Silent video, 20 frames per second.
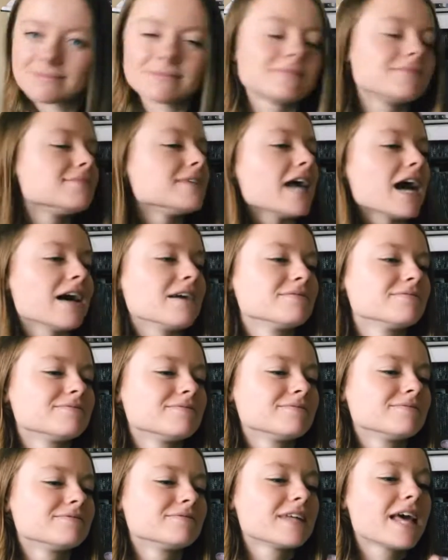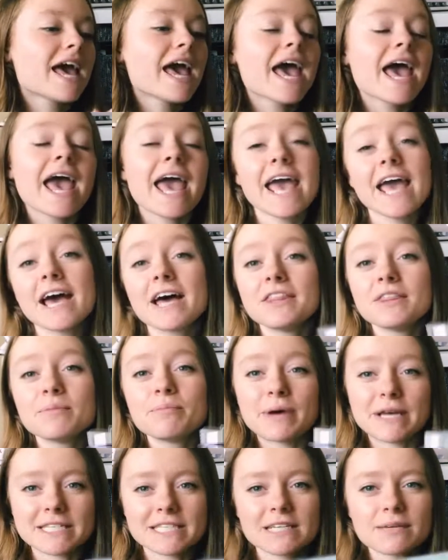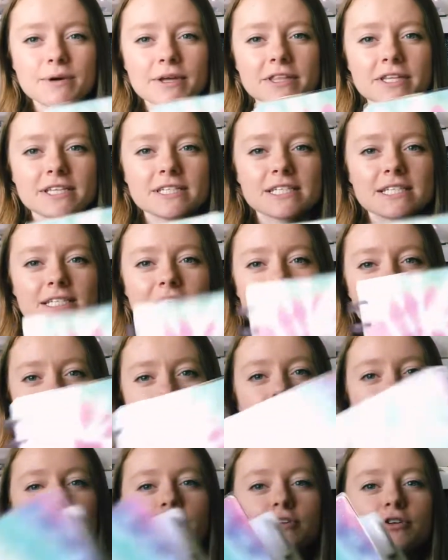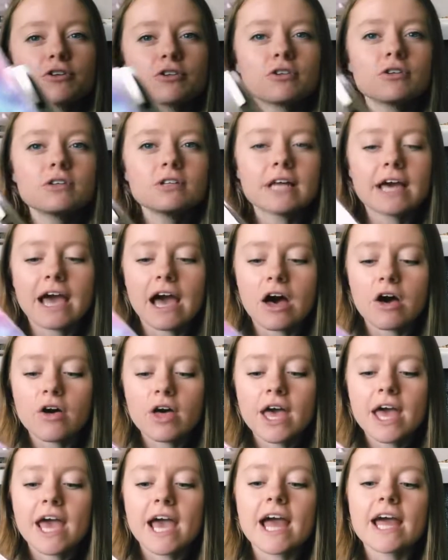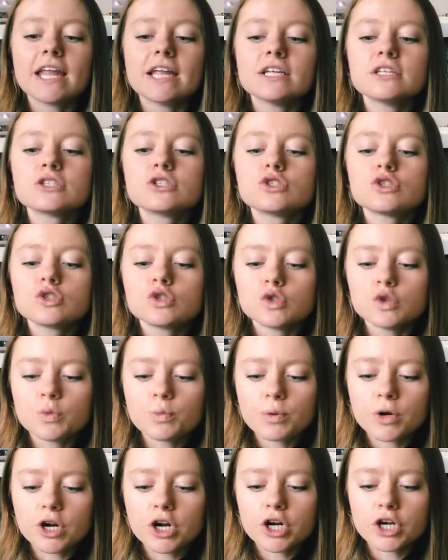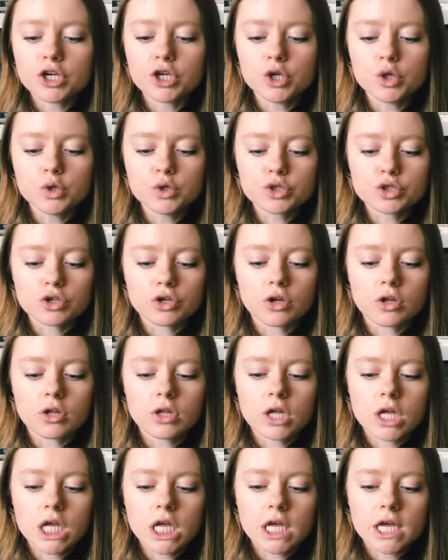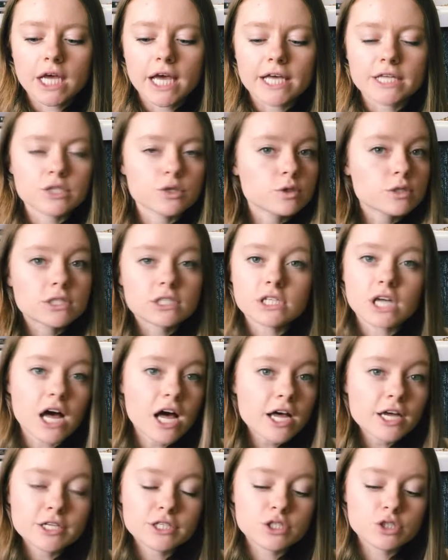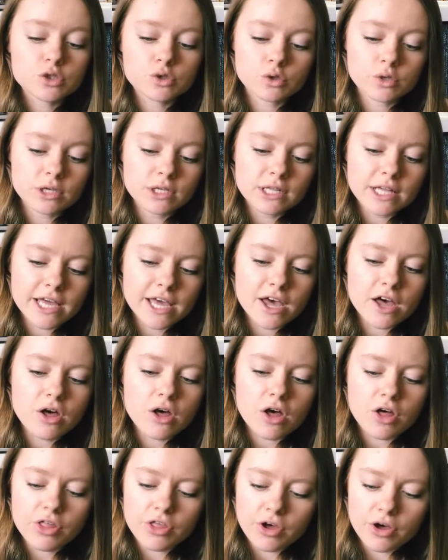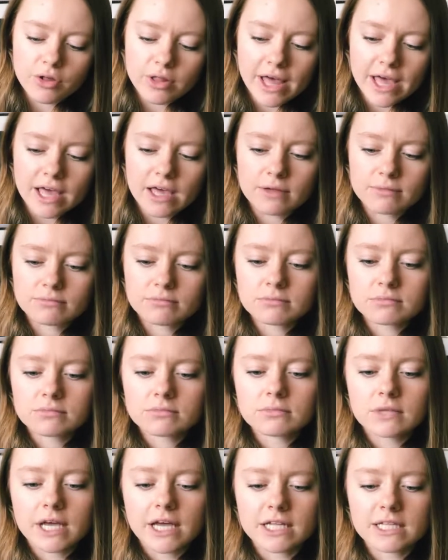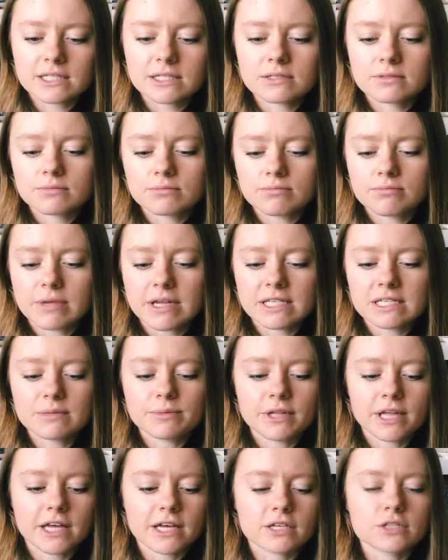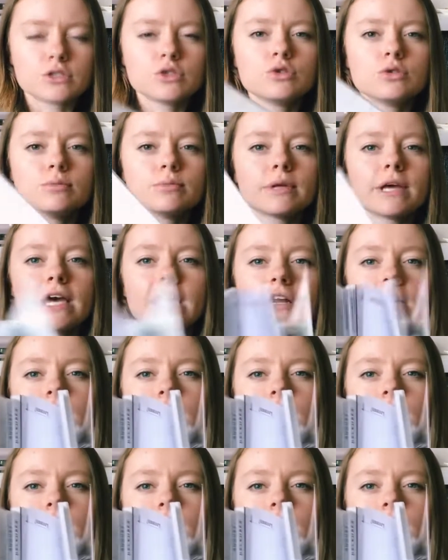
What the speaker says: Yeah. And the best thing about this is that it's a vertical layout and it's super neutral. So it's not a student layout, although like it's meant to be like a student planner,